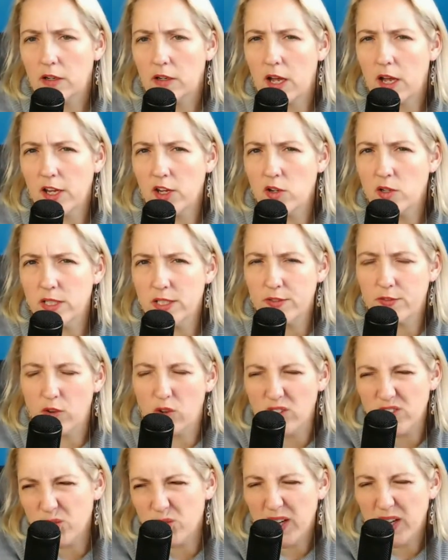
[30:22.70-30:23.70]
I use
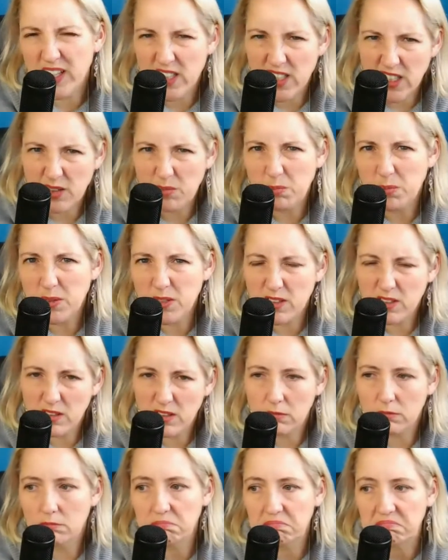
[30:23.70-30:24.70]
Foursquare
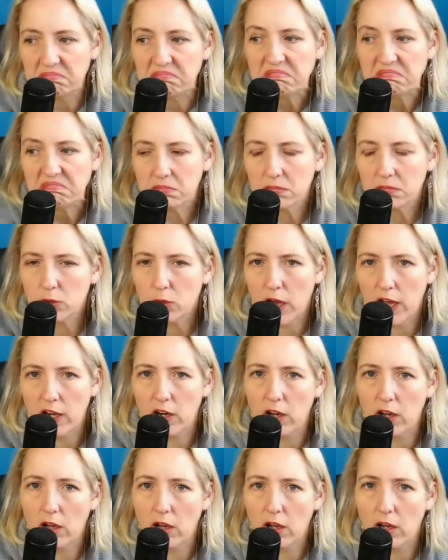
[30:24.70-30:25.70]
tips quite a
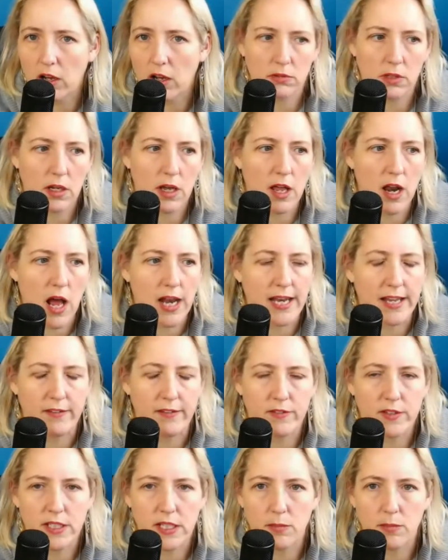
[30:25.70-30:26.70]
lot, and I leave